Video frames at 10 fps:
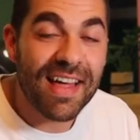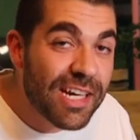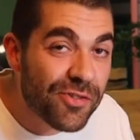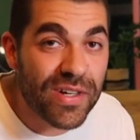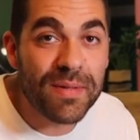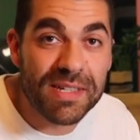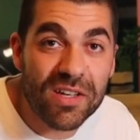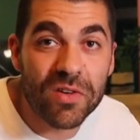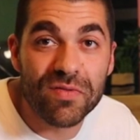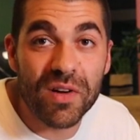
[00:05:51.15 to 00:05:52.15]
That dream is
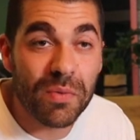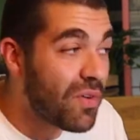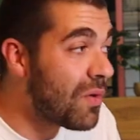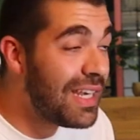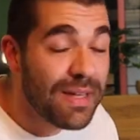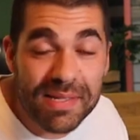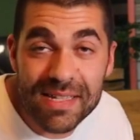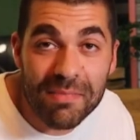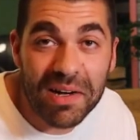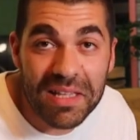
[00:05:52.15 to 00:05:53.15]
over. We've got
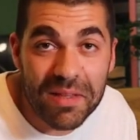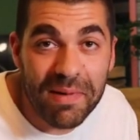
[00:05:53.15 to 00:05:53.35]
limited money in